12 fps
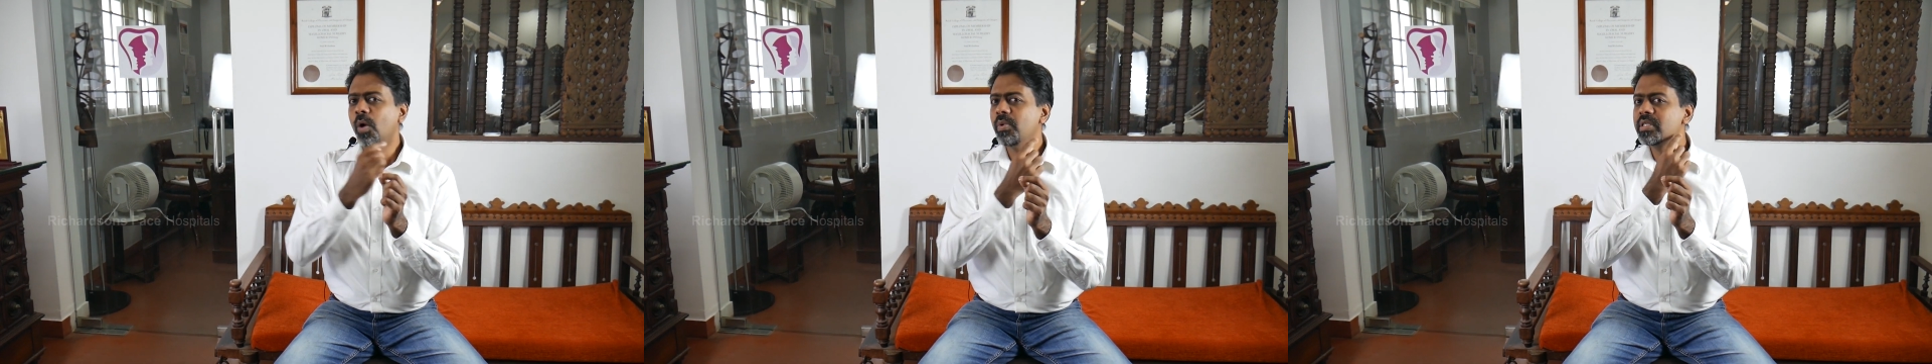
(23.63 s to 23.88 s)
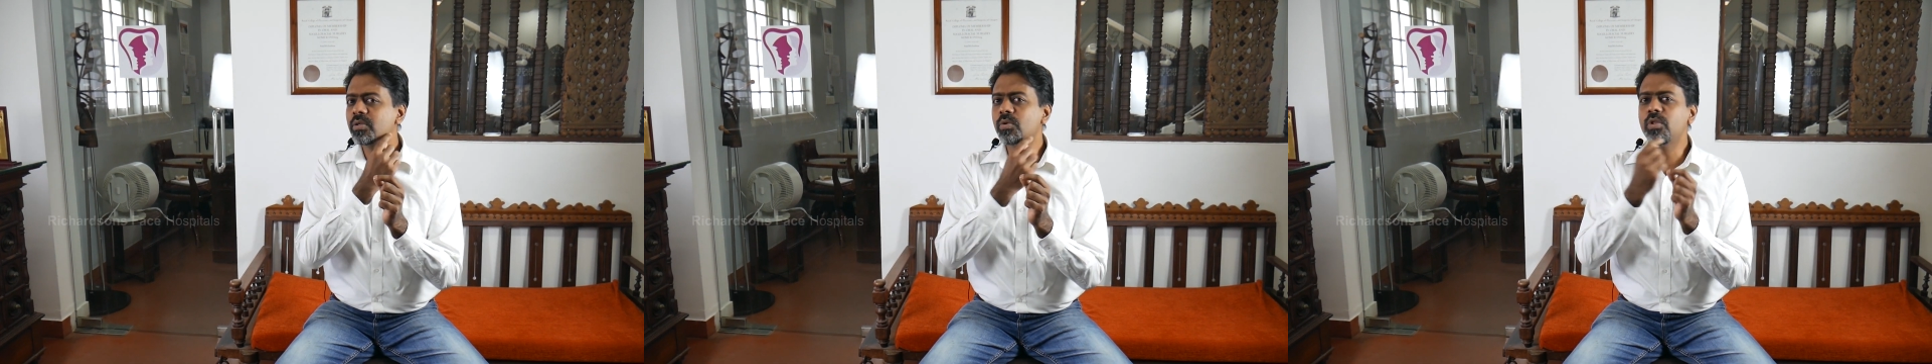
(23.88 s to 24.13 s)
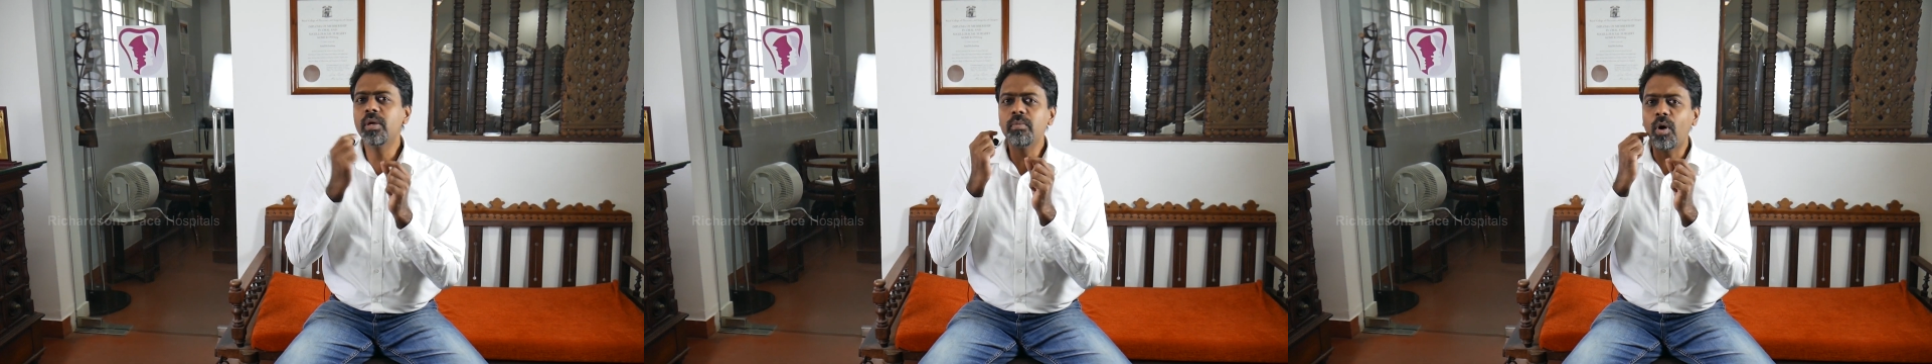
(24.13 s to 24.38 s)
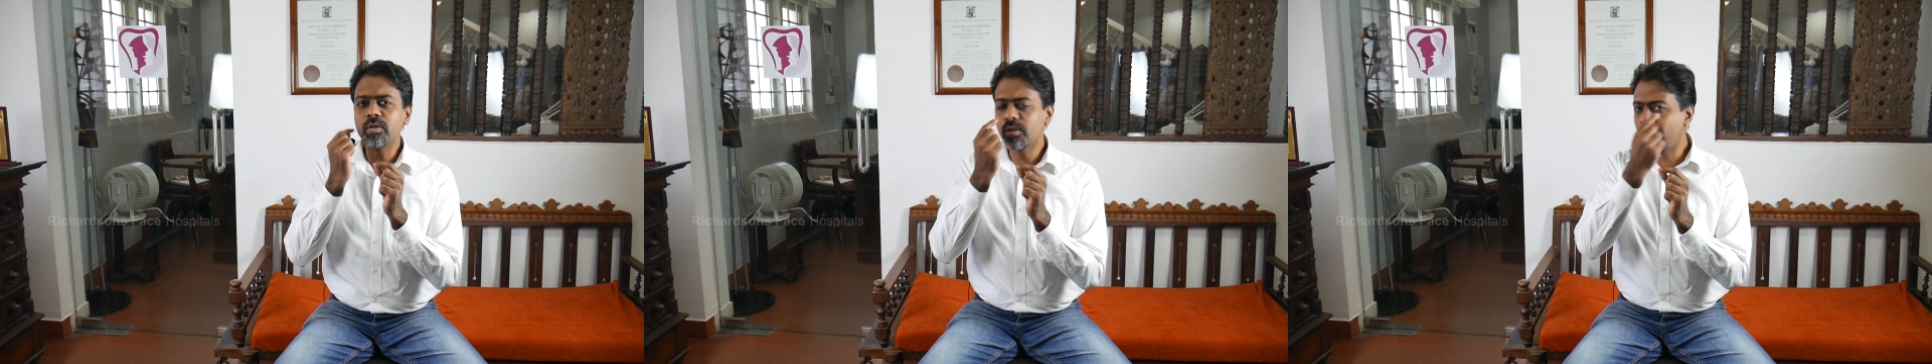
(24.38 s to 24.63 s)
We screw
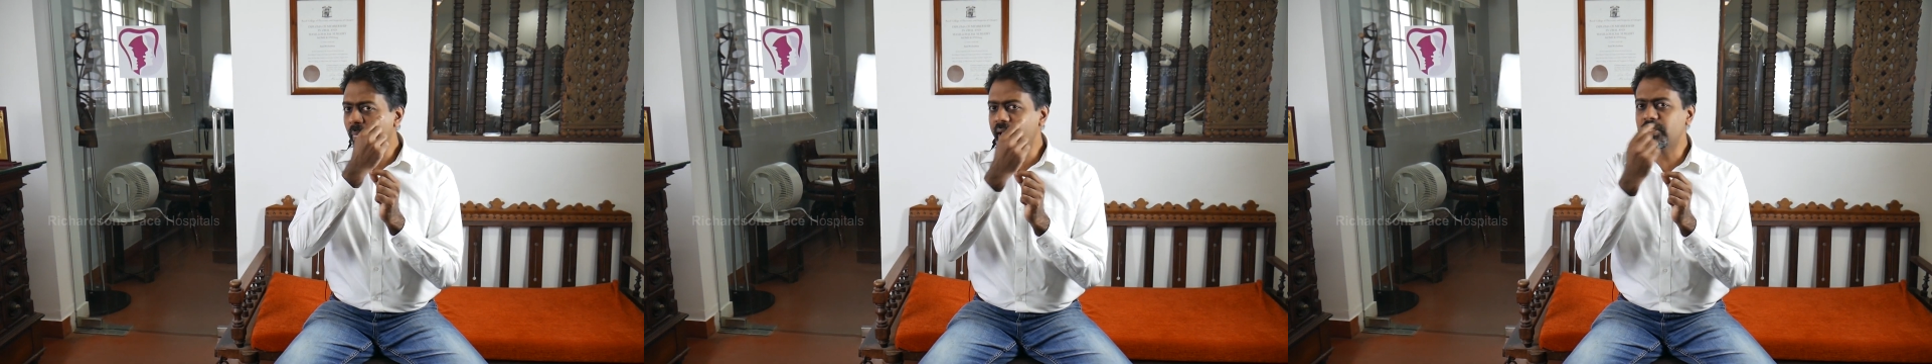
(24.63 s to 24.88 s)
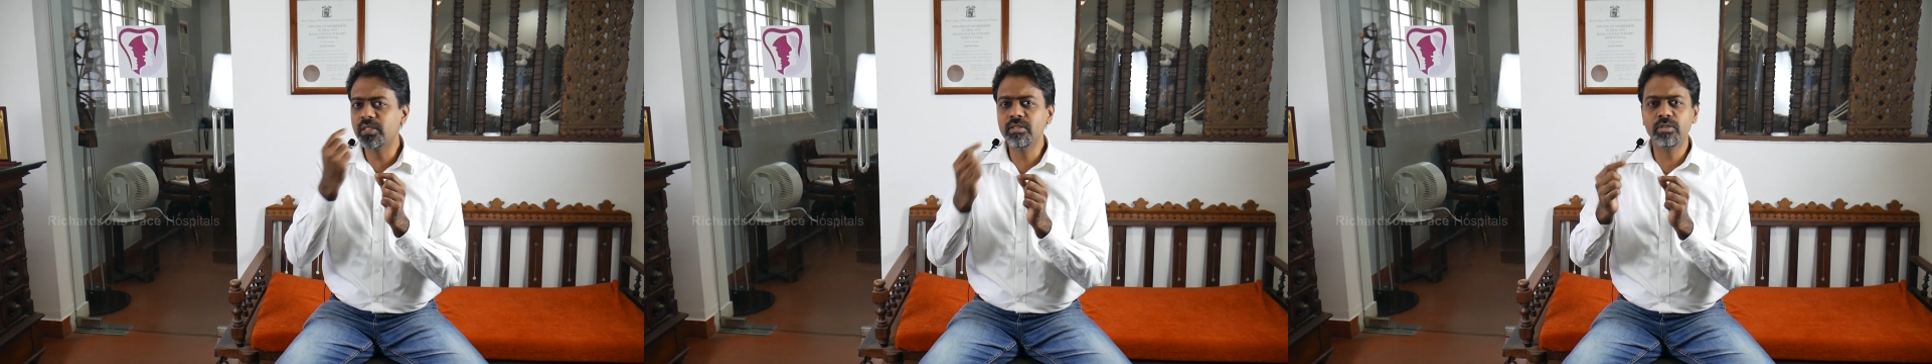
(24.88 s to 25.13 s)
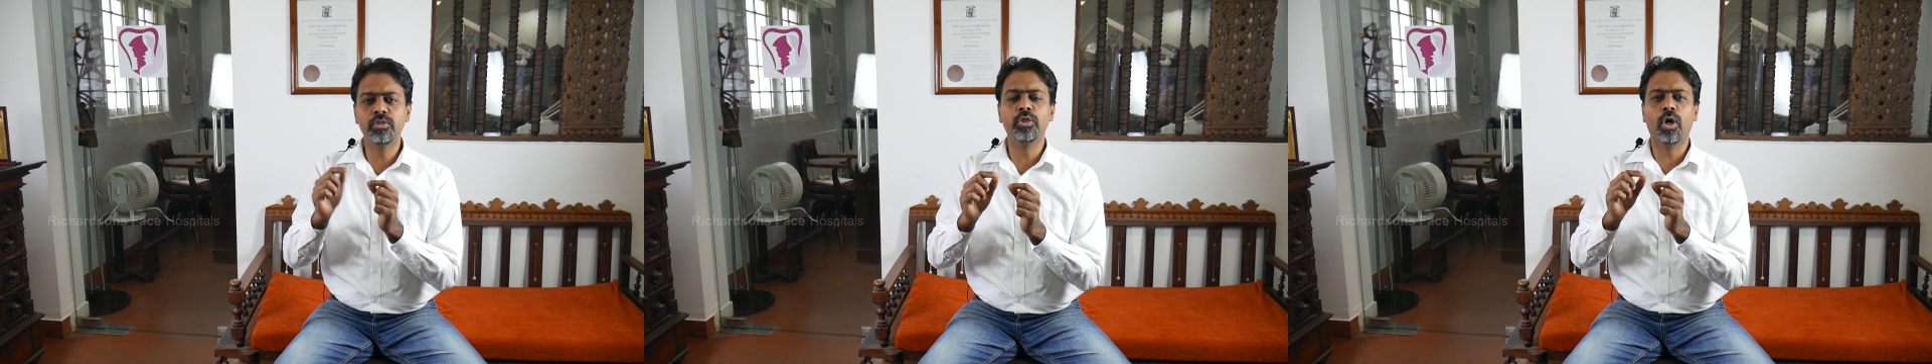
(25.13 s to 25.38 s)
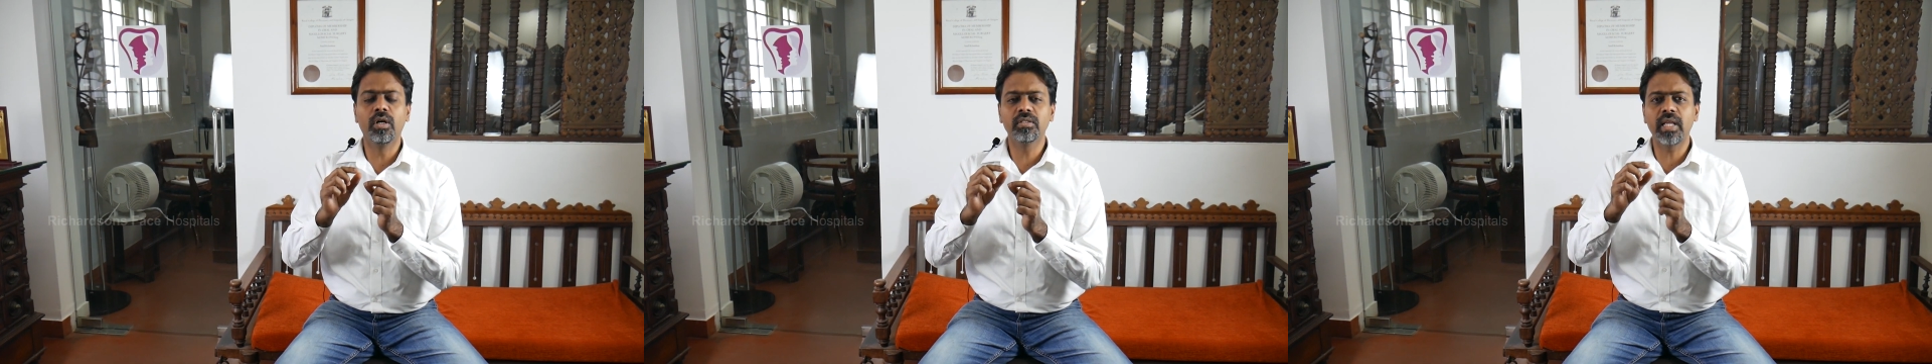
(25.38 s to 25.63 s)
them onto the patient's
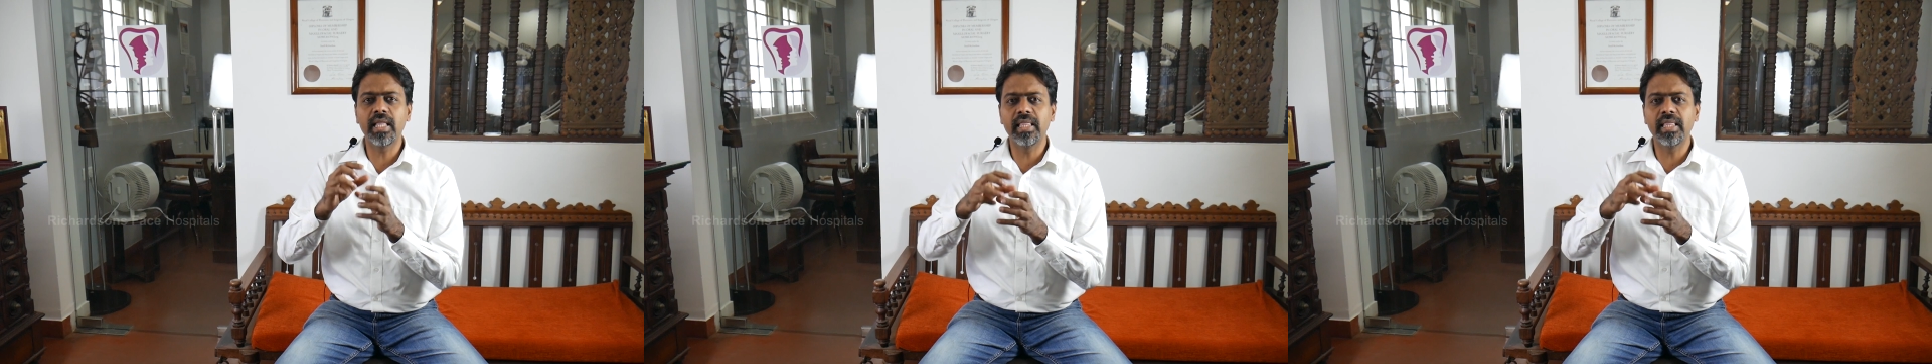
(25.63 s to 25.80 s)
jaws